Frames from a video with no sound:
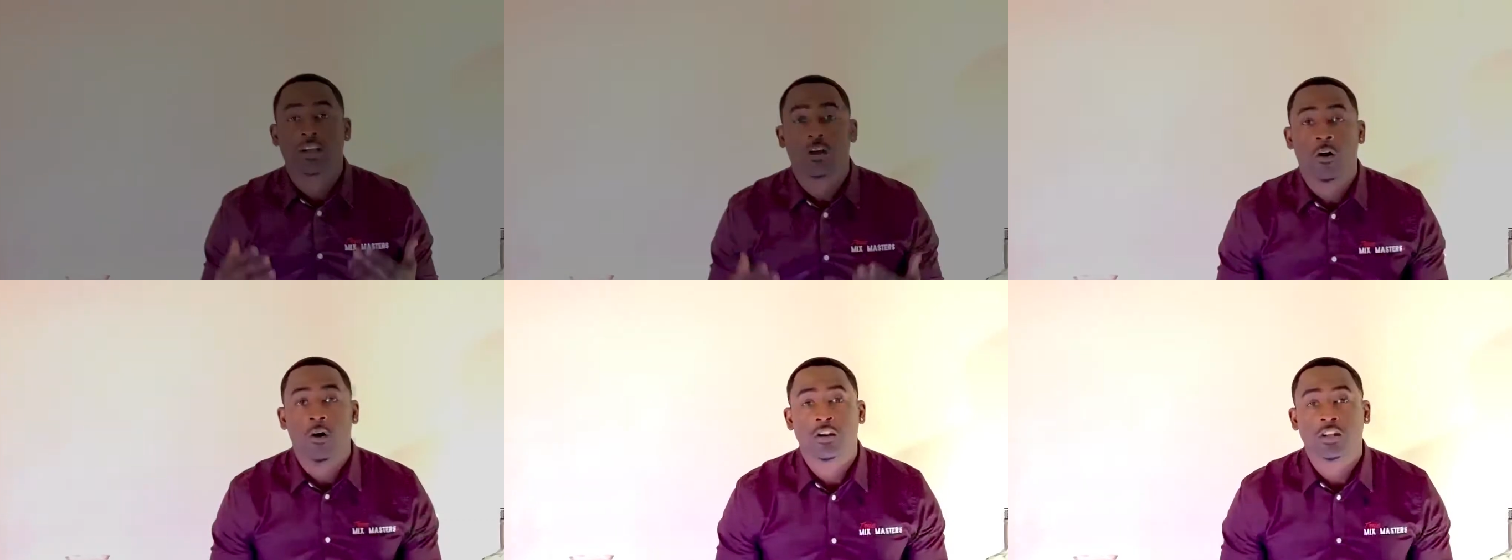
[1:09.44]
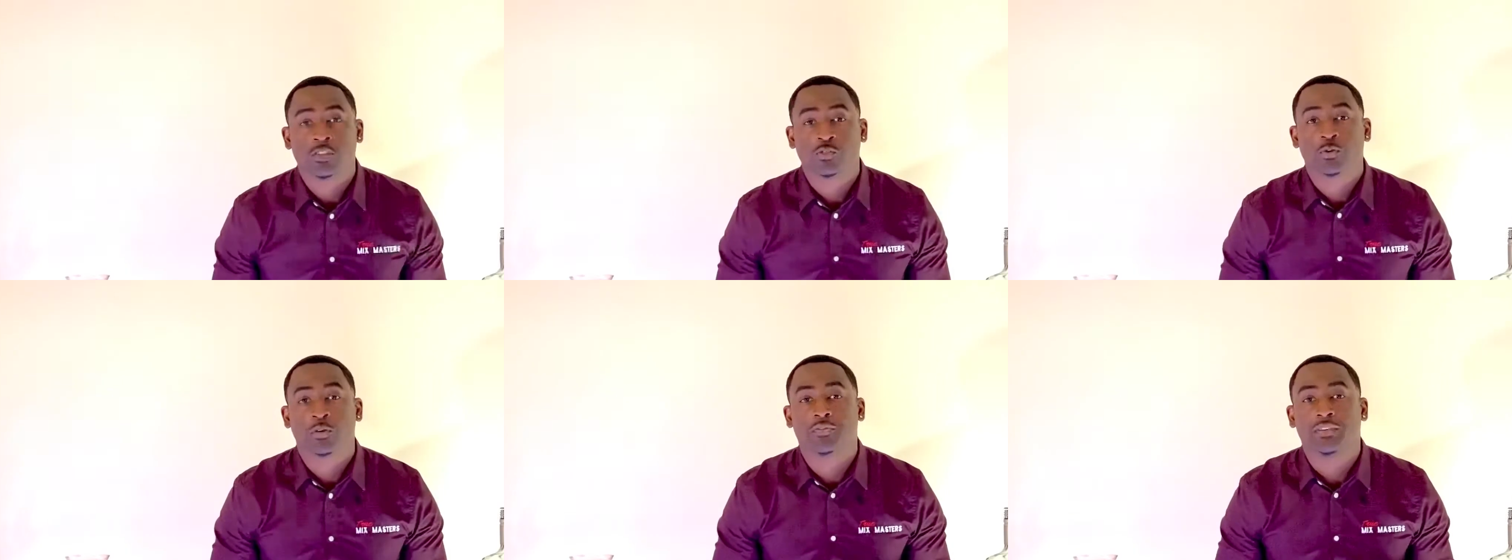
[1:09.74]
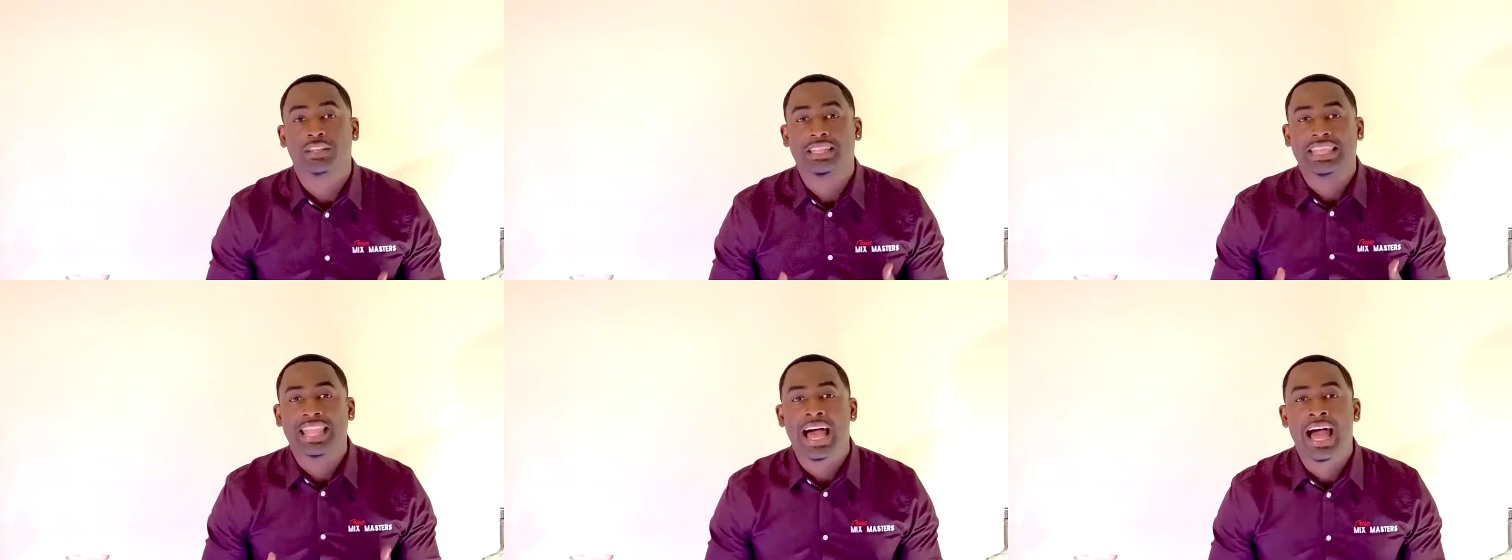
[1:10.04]
garnish with a
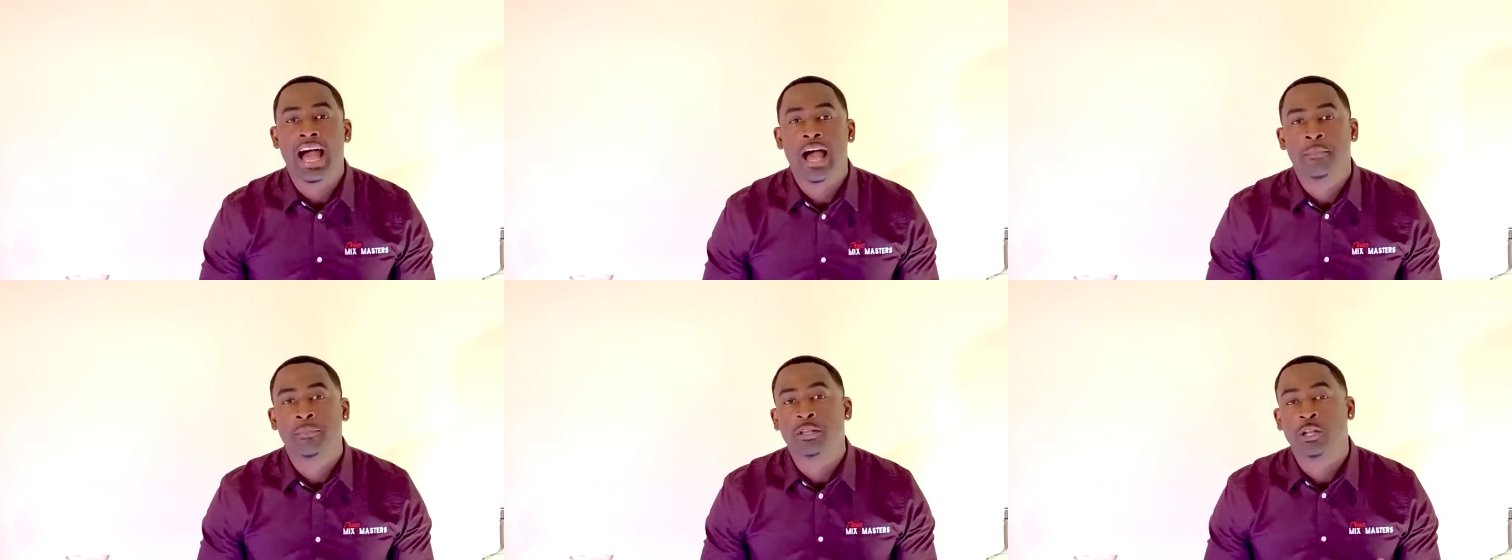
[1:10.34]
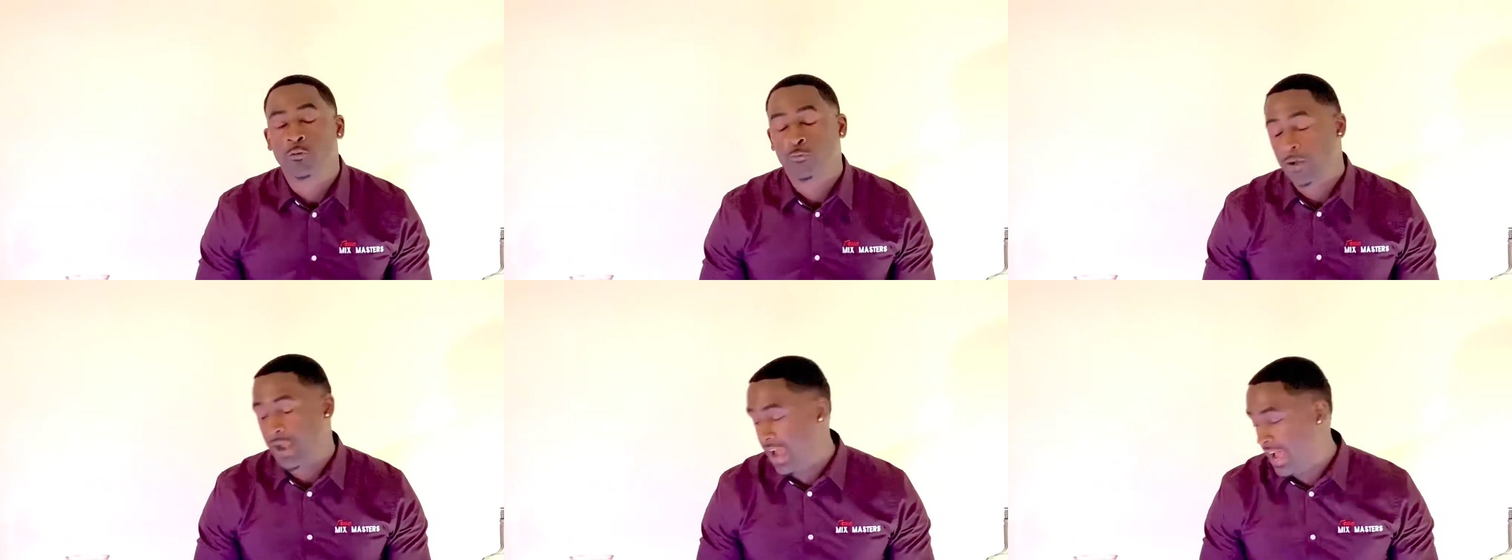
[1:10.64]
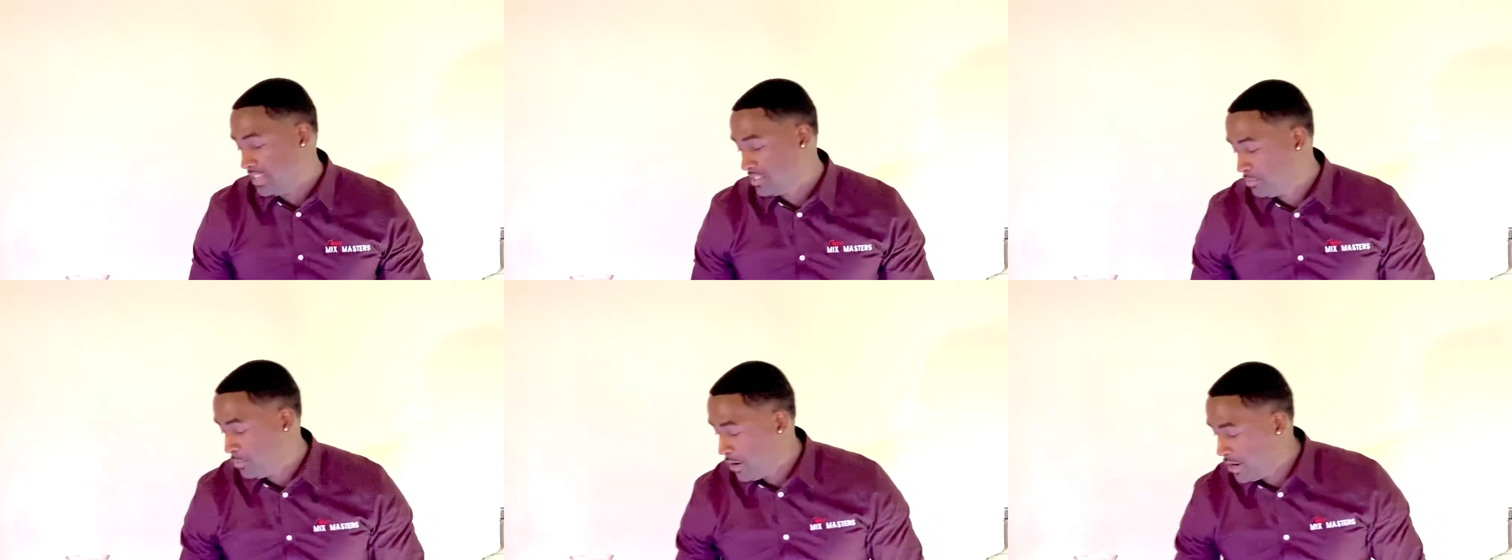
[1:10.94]
lime and a
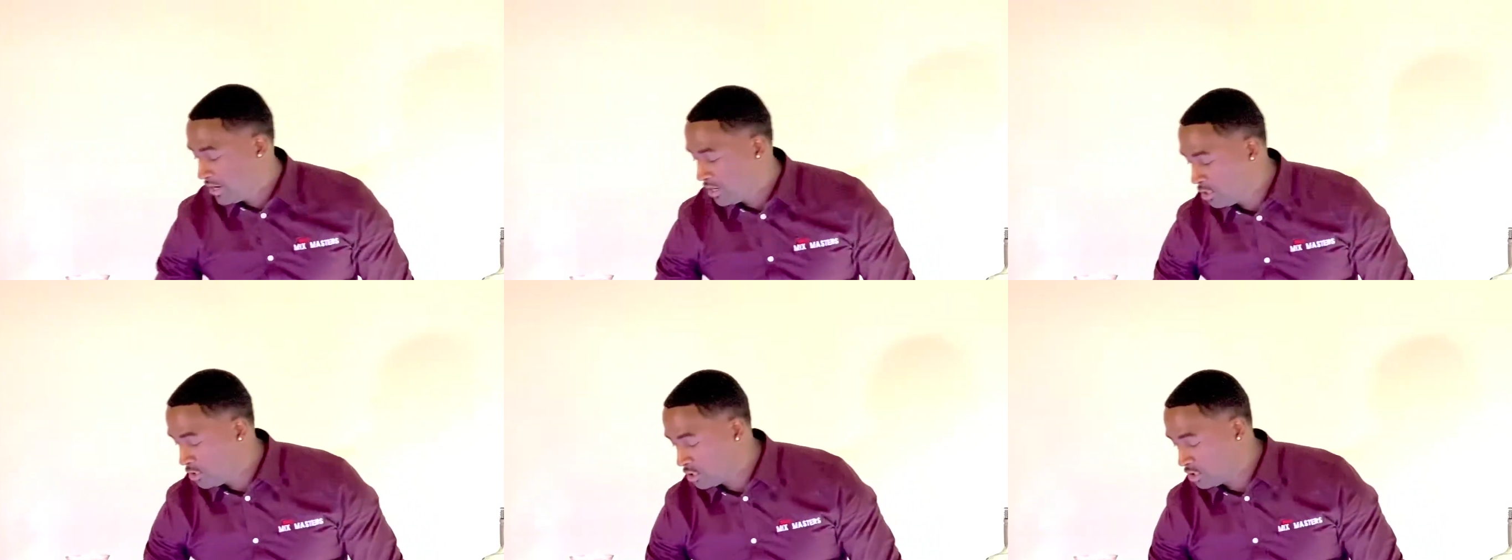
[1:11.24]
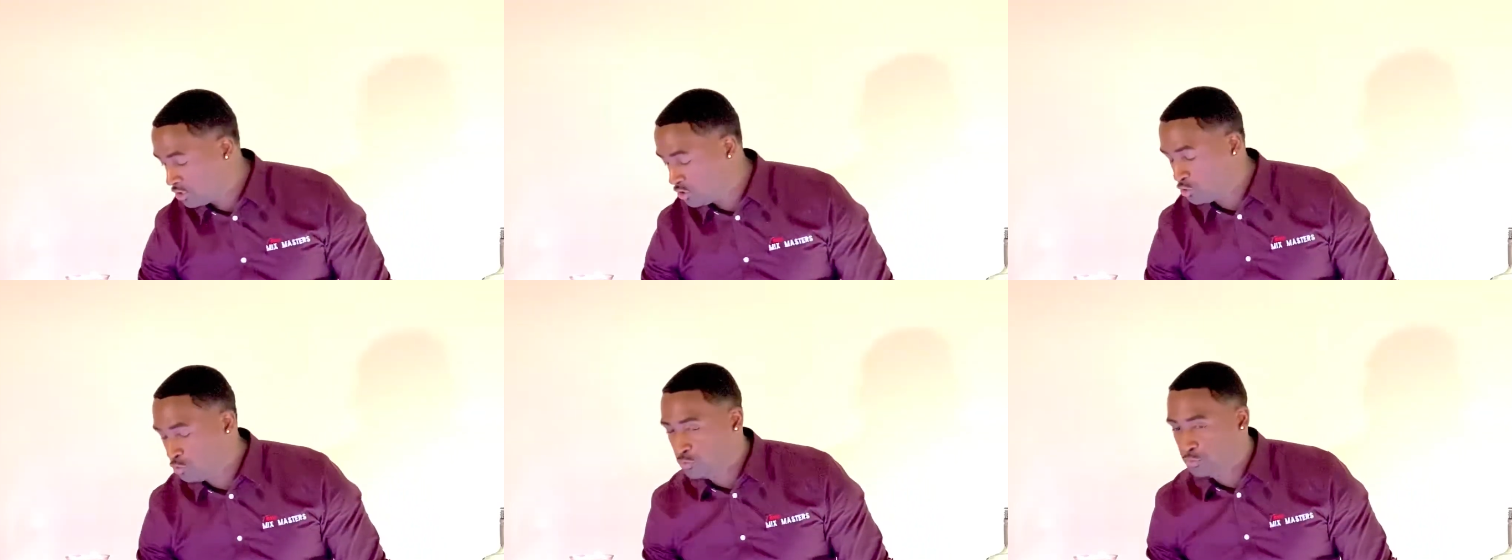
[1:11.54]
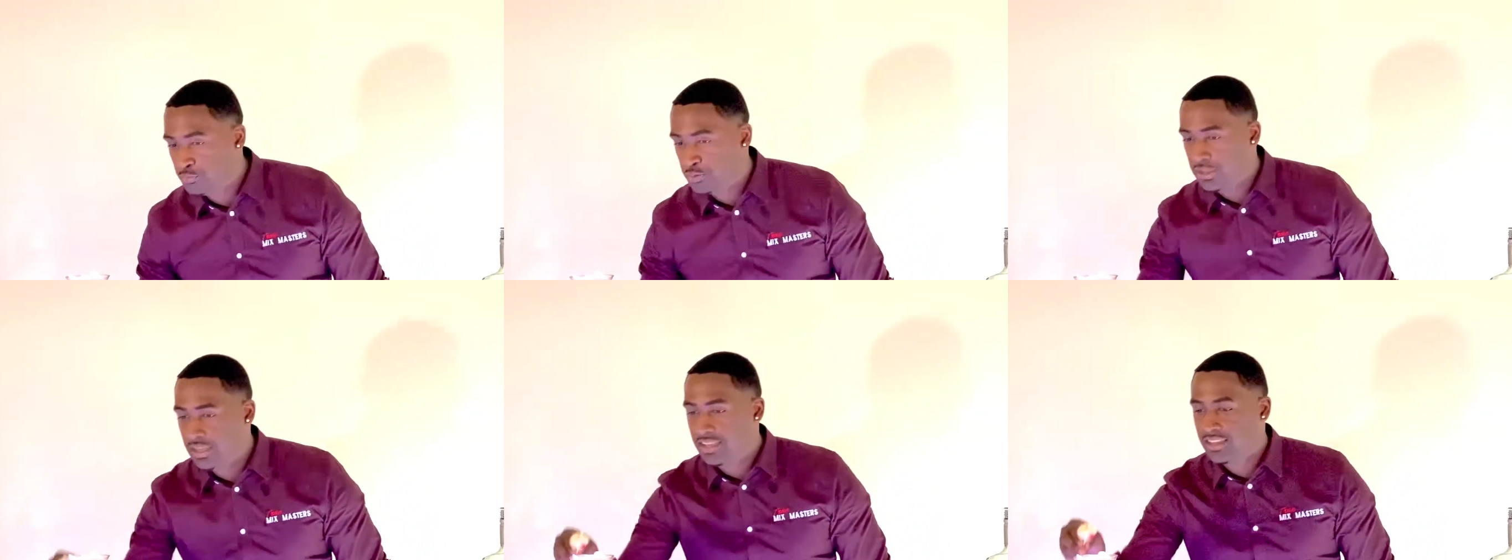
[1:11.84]
raspberry on a
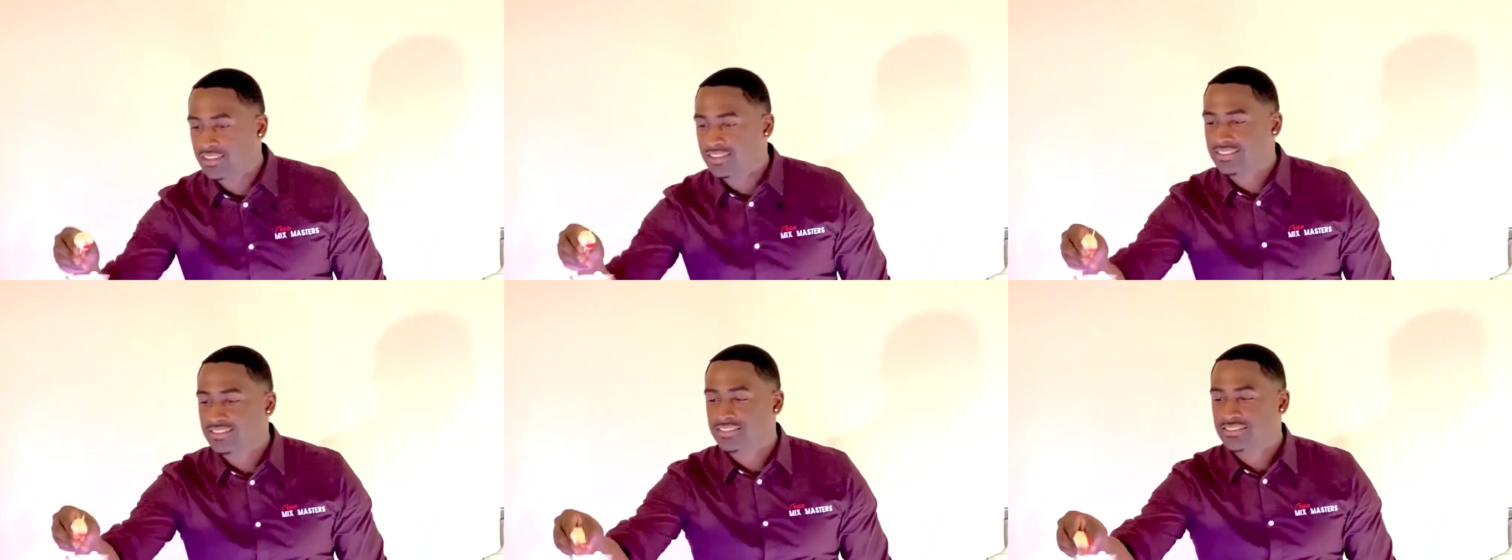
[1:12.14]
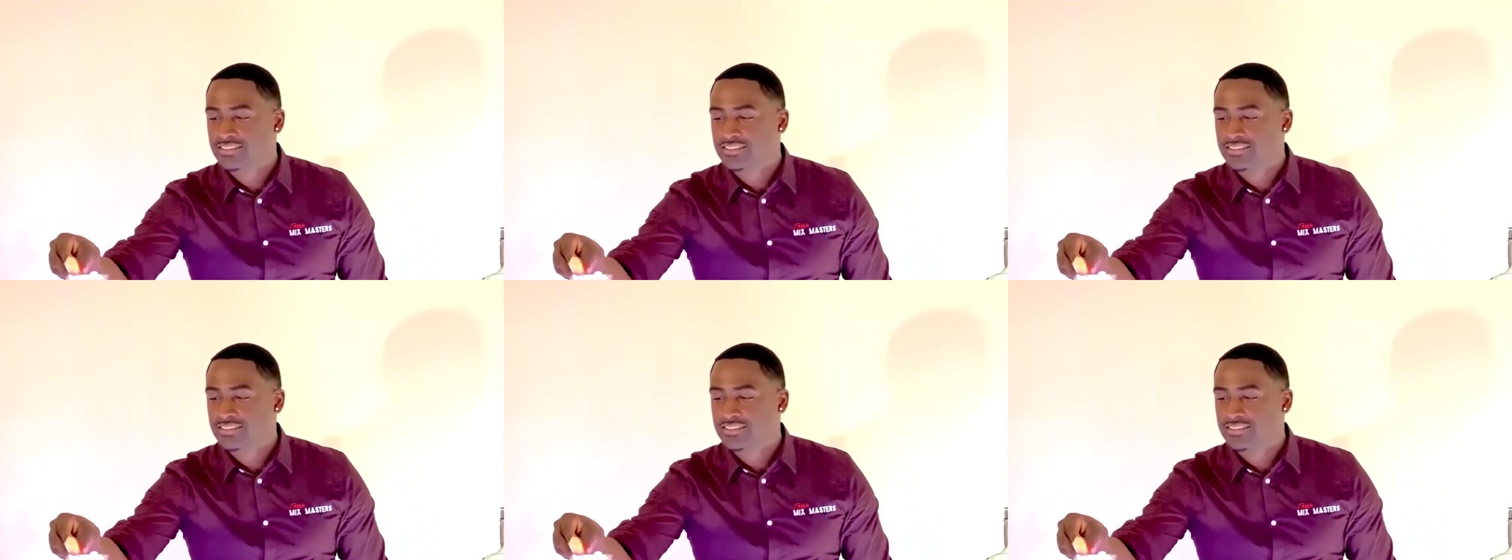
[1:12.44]
toothpick.